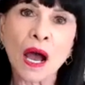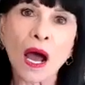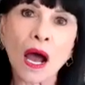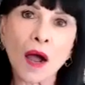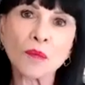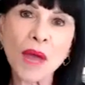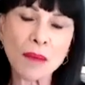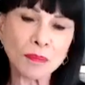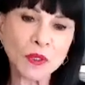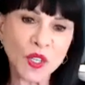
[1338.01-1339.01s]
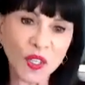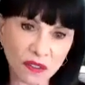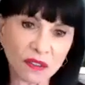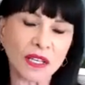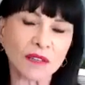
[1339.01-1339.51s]
and
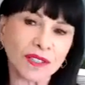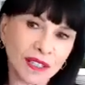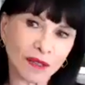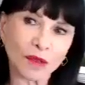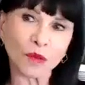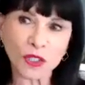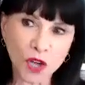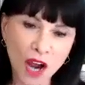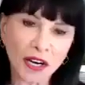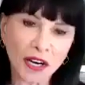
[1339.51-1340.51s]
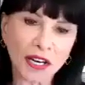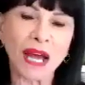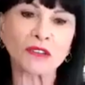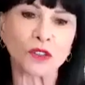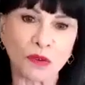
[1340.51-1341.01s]
particularly, you know, we're talking
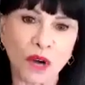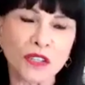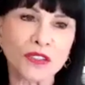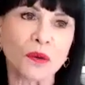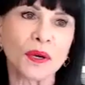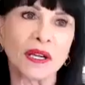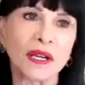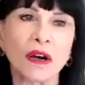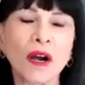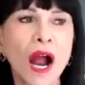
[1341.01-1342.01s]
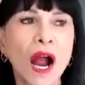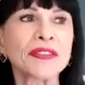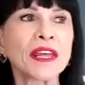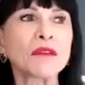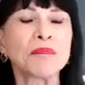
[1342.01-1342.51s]
about Toronto here, I
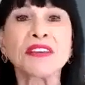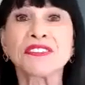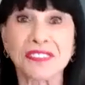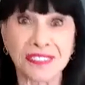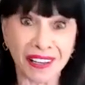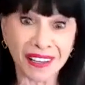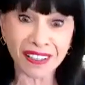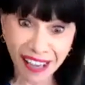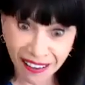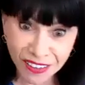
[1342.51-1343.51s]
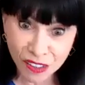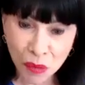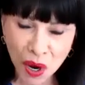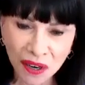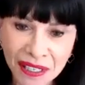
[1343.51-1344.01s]
think BC's housing
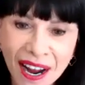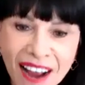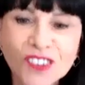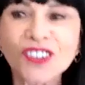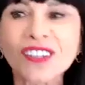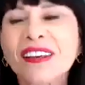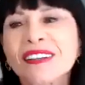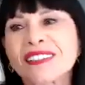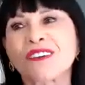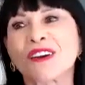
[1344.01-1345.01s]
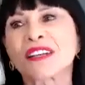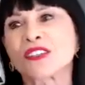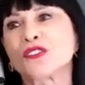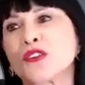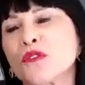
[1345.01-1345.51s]
market actually is going
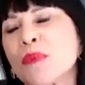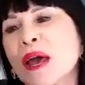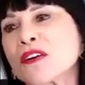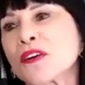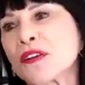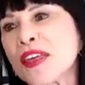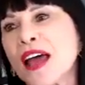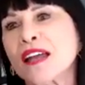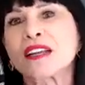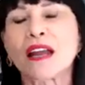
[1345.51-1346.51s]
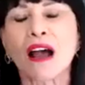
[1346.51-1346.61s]
to do better than,